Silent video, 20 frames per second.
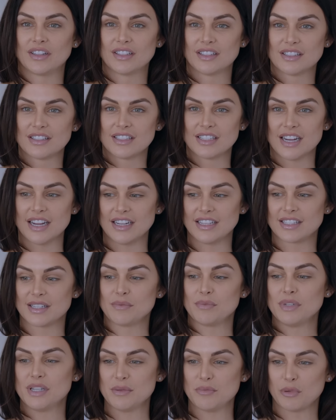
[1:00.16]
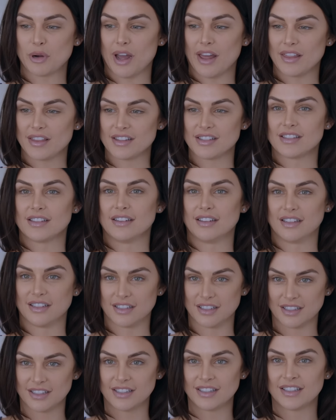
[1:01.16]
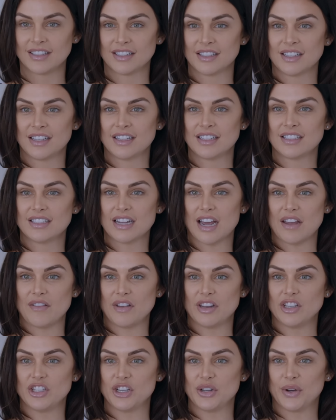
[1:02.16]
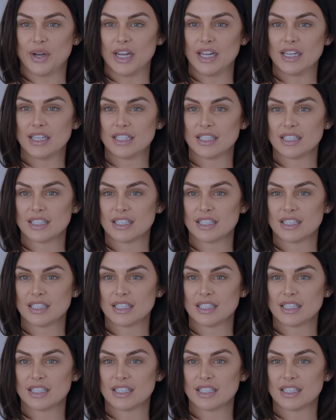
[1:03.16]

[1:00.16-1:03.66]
and take some deep breaths and dive into it.